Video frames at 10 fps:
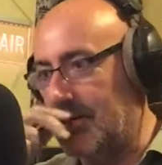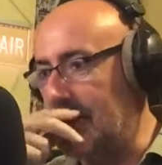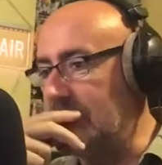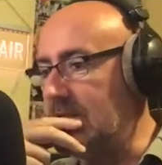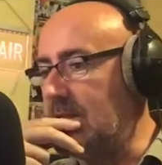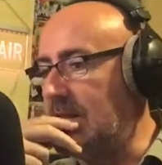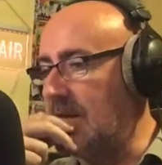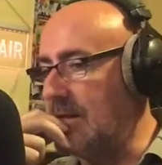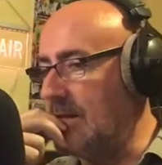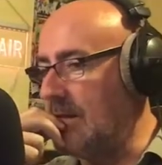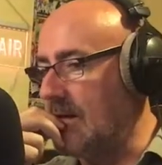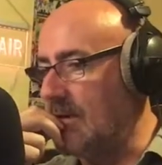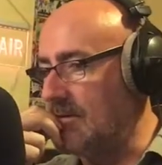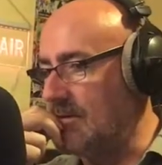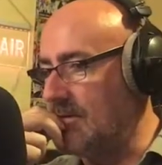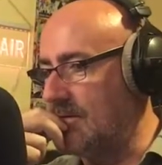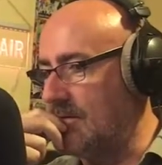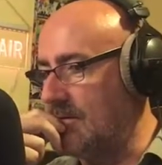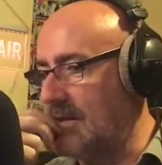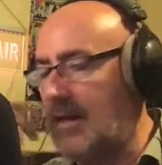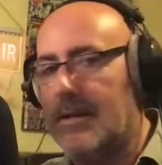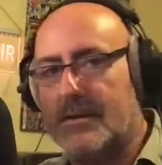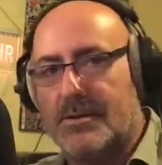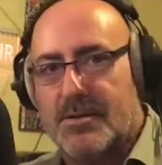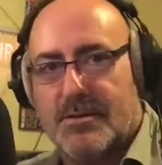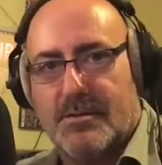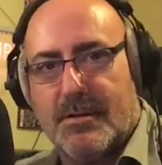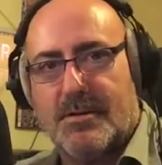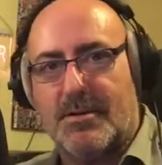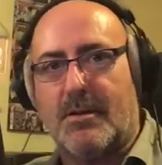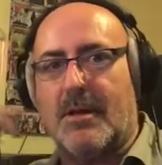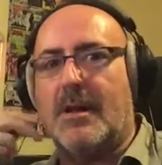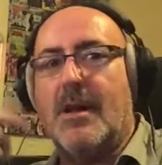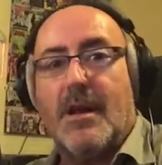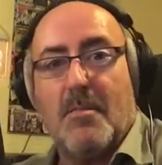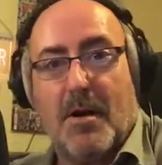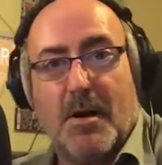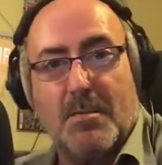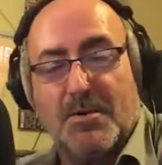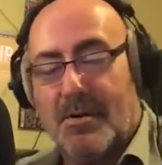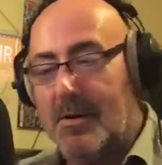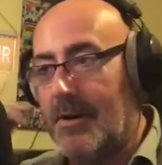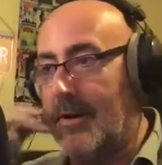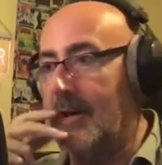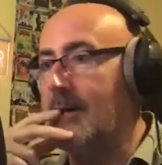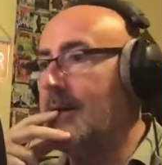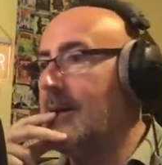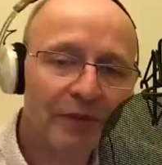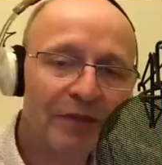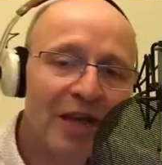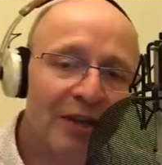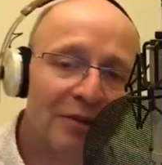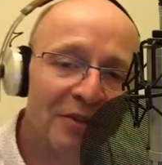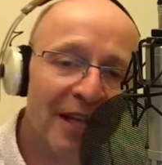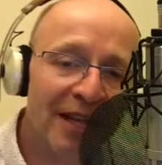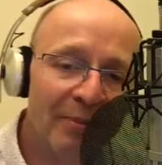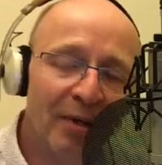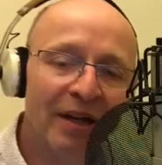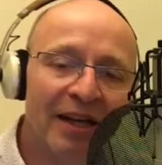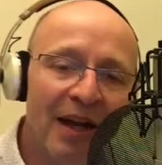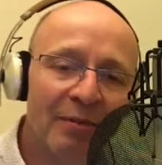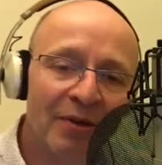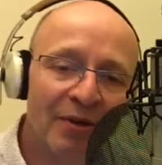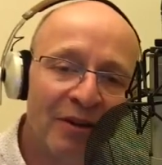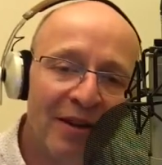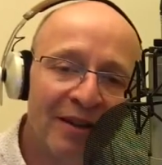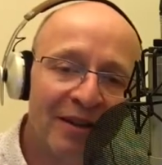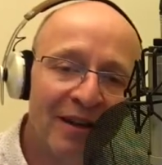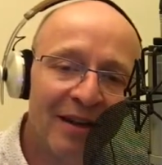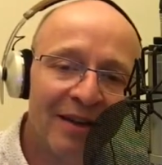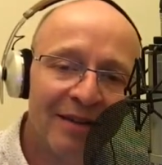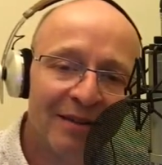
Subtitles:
other reason that I just tell you because it's shocking. It might not be shocking, I don't know. Is that your dealer pulling up? I thought I heard a car.